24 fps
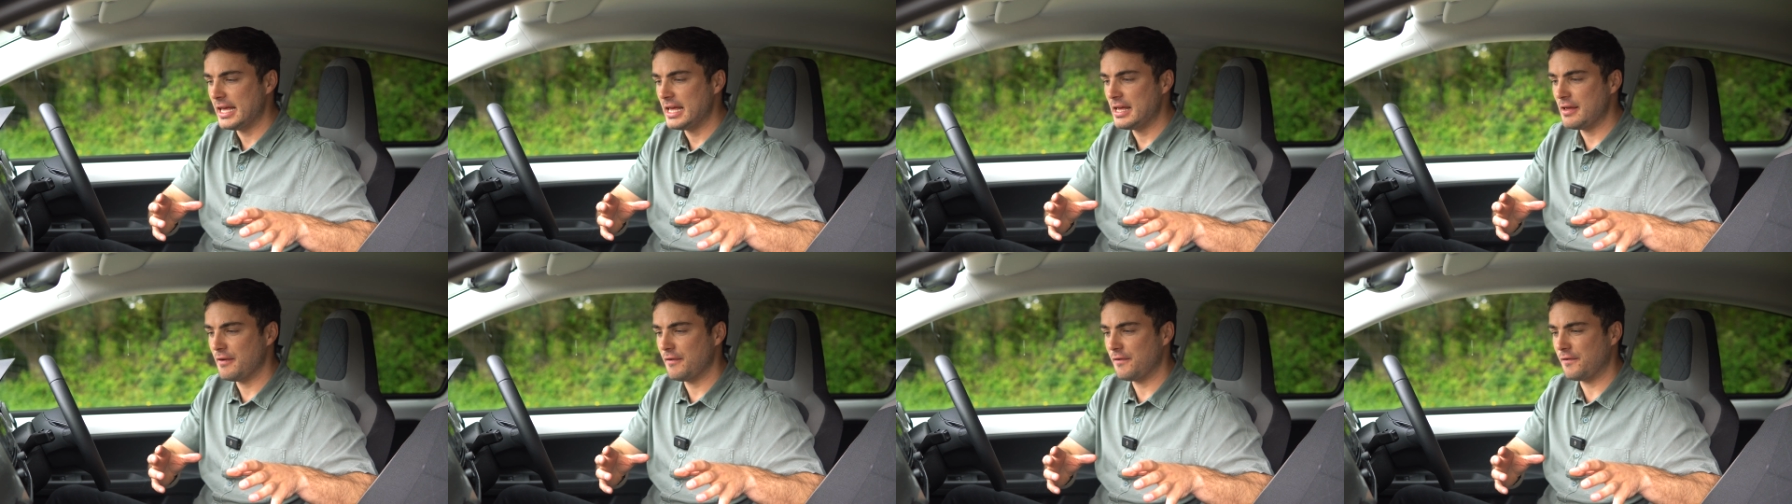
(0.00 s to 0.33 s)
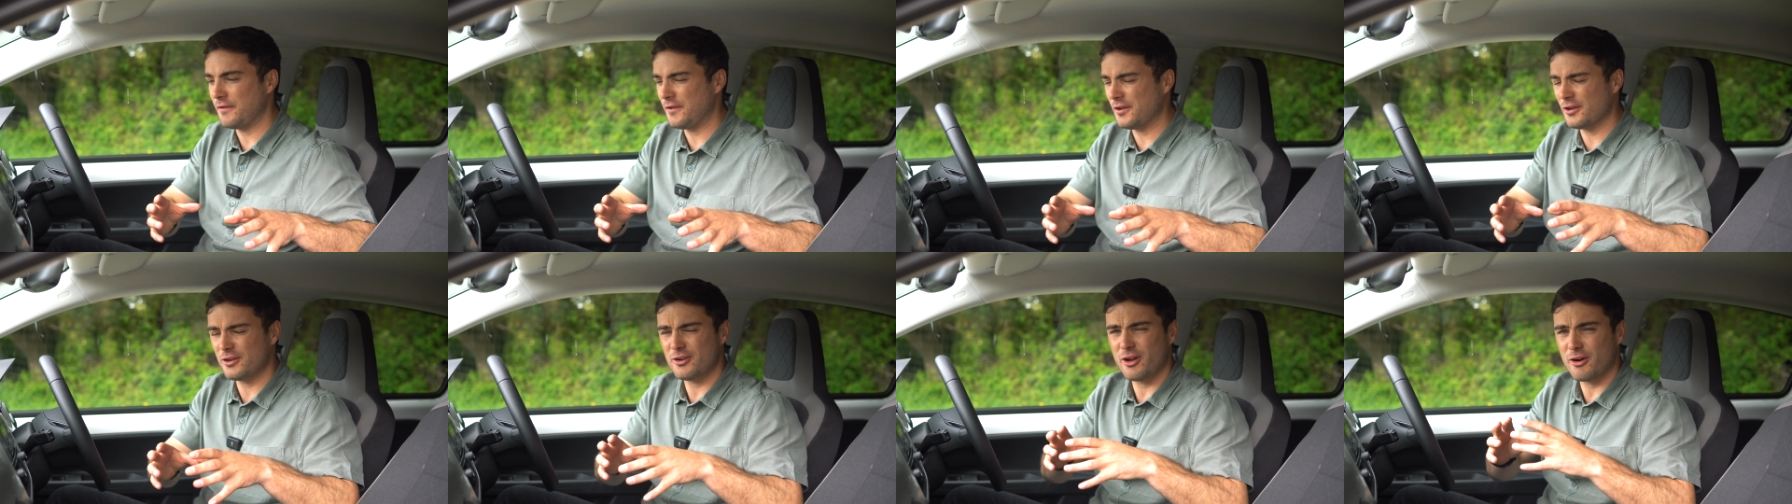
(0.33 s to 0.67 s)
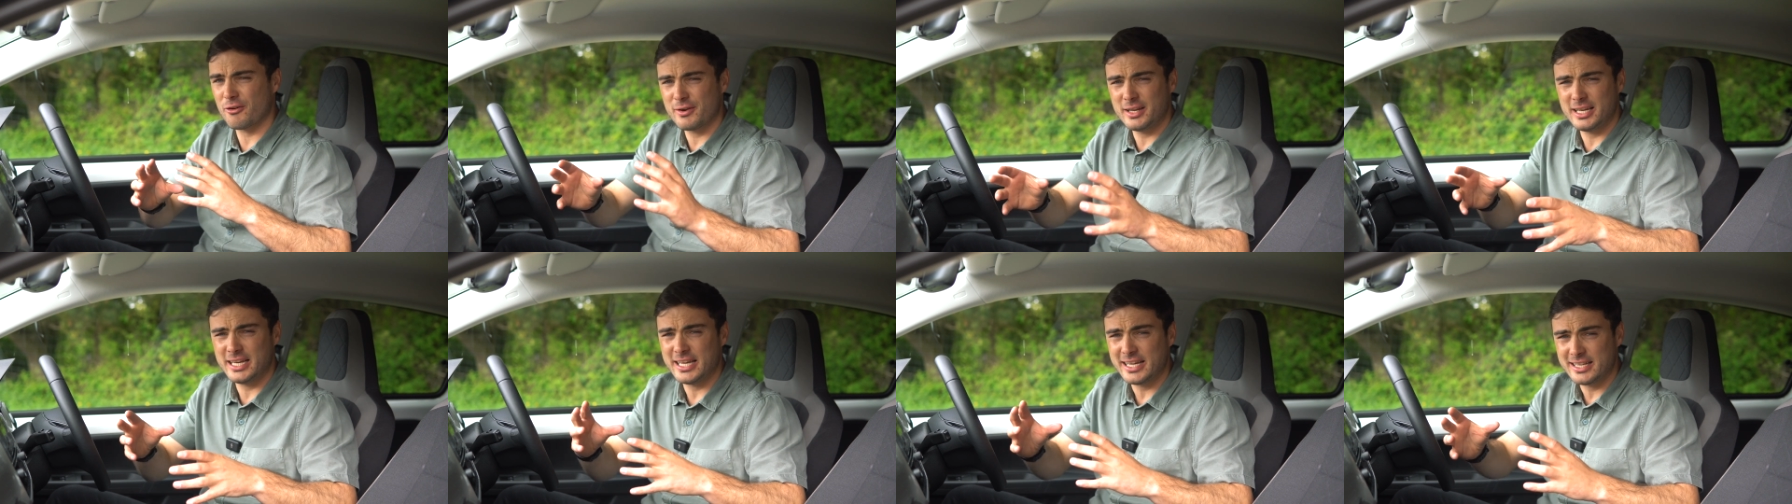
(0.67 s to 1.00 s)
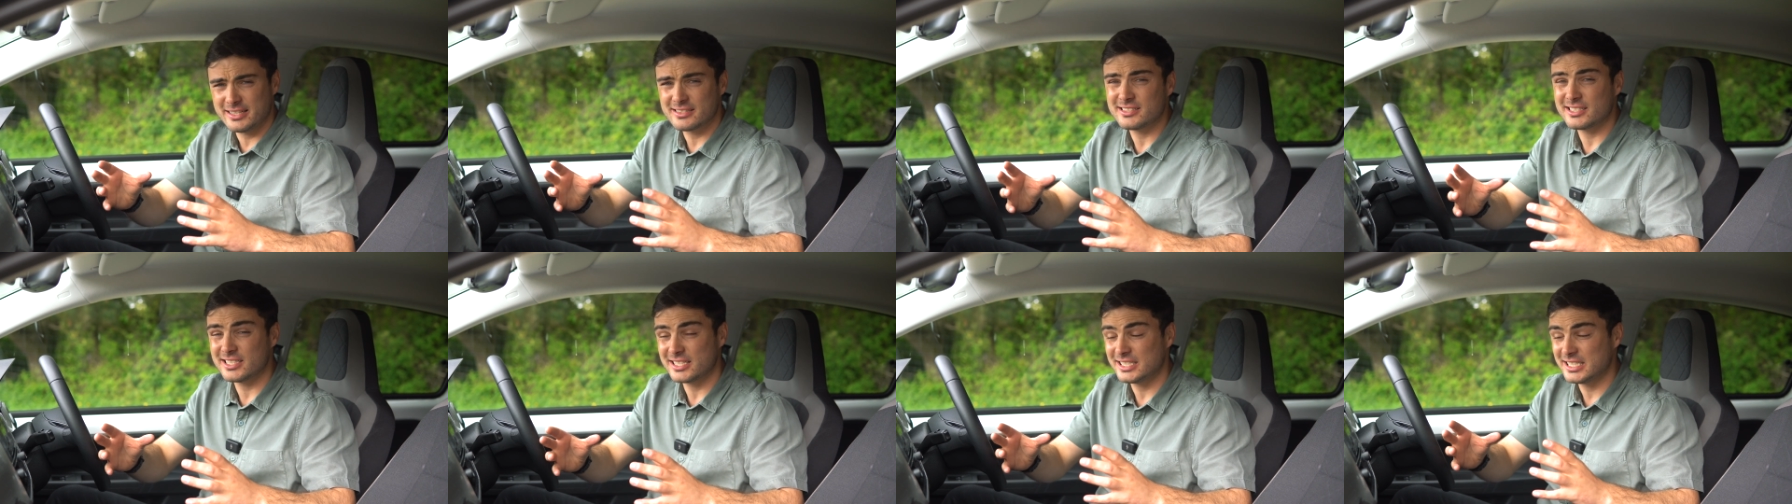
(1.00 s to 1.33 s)
if you're not really
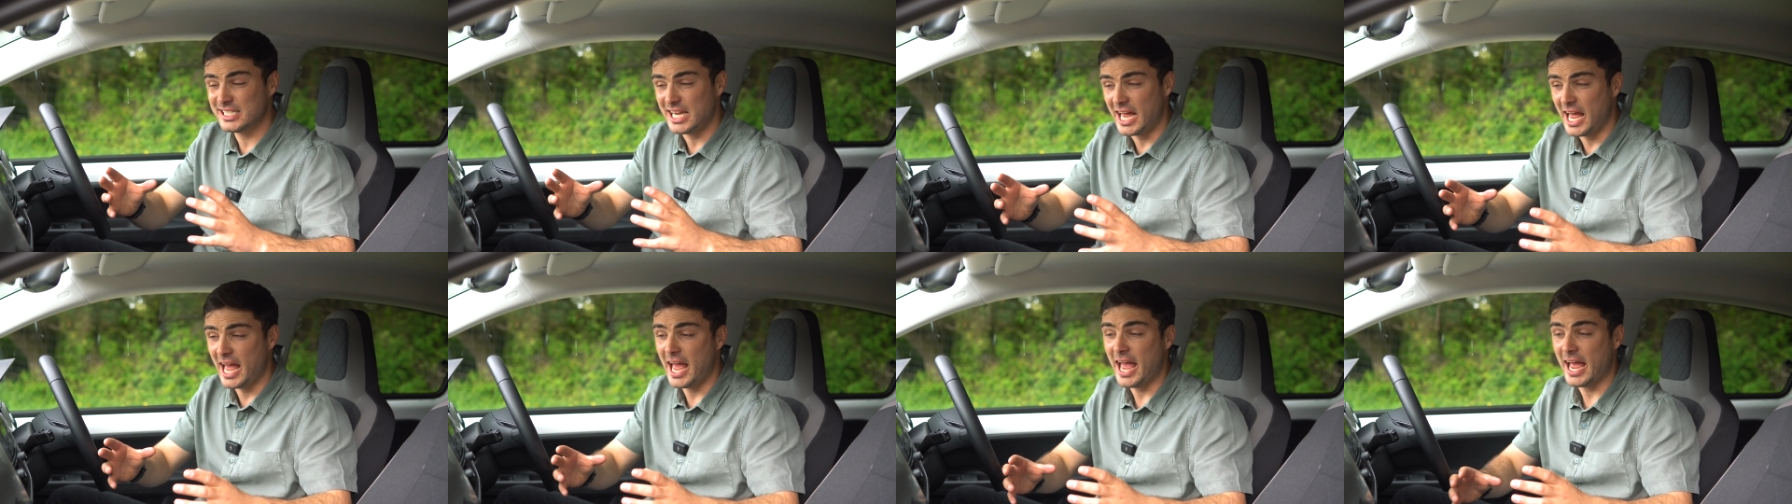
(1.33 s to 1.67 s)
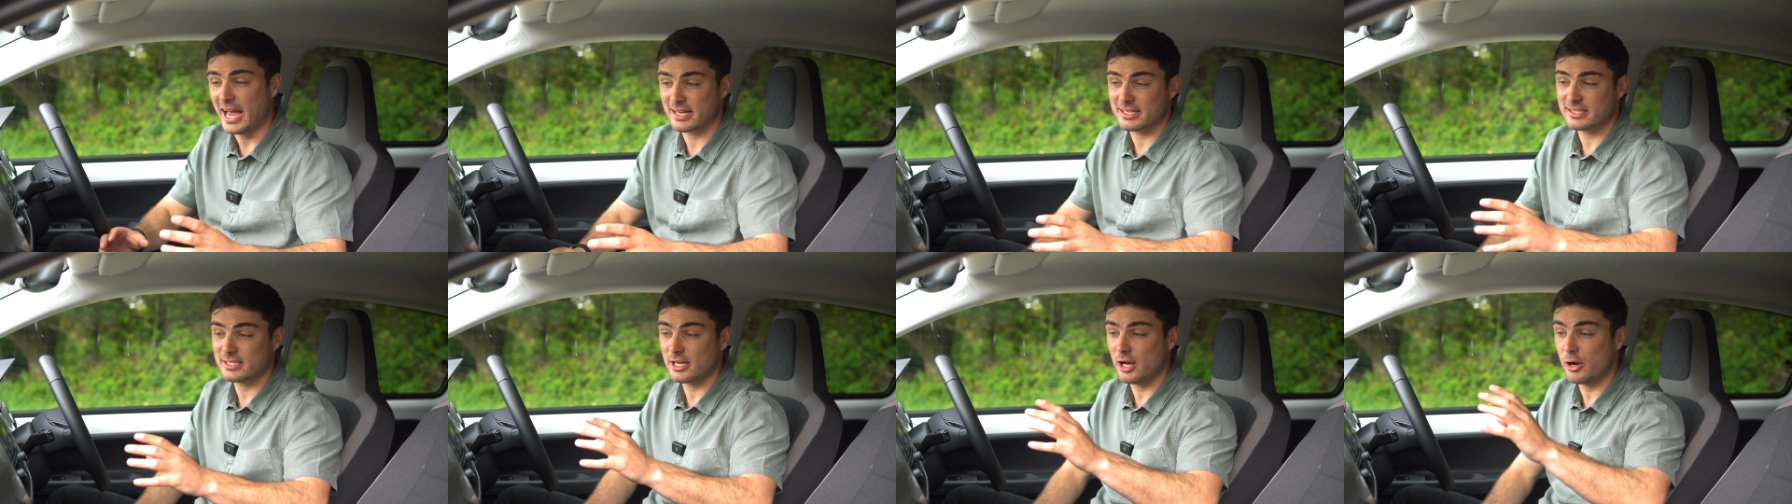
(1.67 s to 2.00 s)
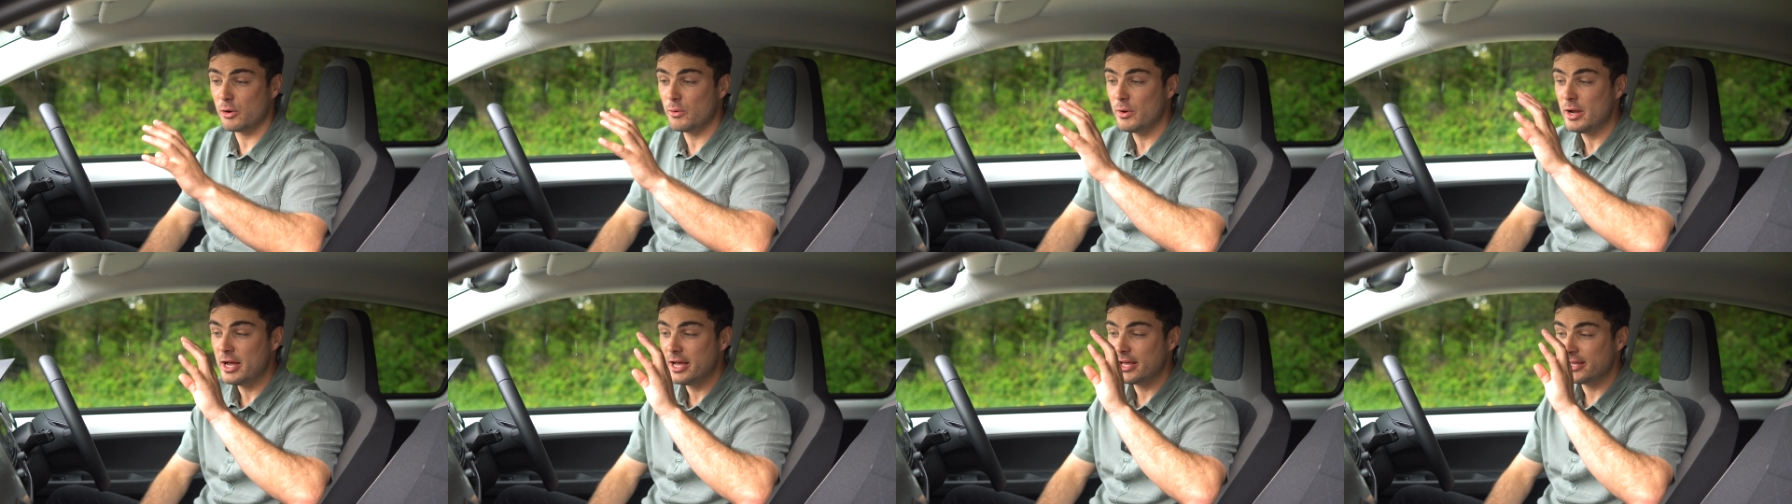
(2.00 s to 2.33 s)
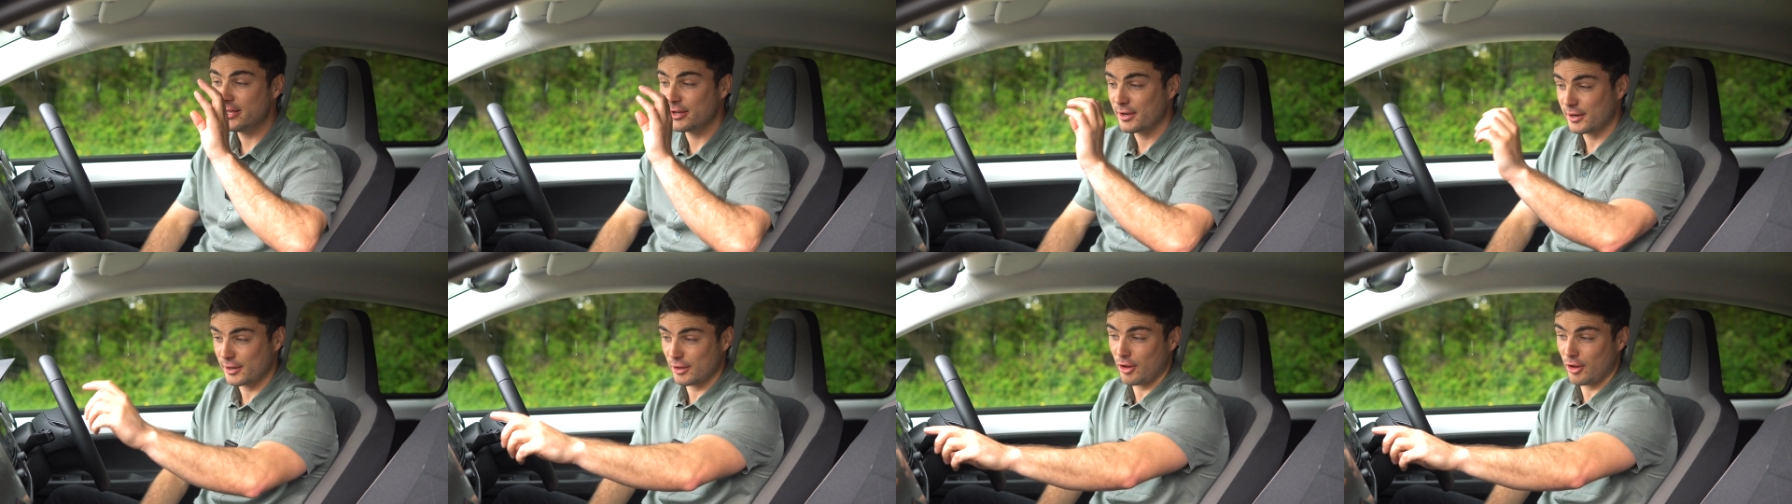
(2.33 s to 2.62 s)
into tech. So your